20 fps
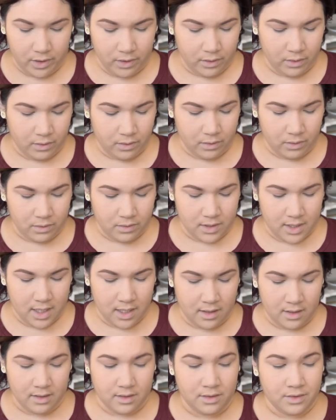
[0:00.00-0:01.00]
use
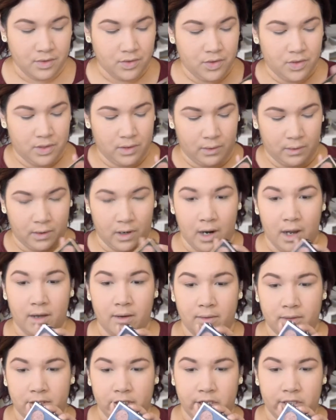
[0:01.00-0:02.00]
is
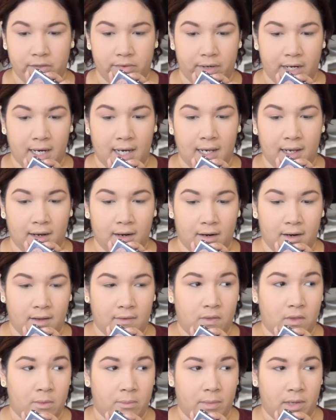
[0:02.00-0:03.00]
Sora, which is right here
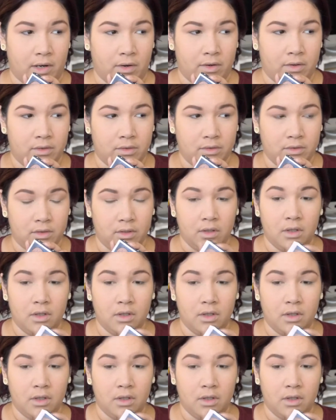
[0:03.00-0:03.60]
in the middle.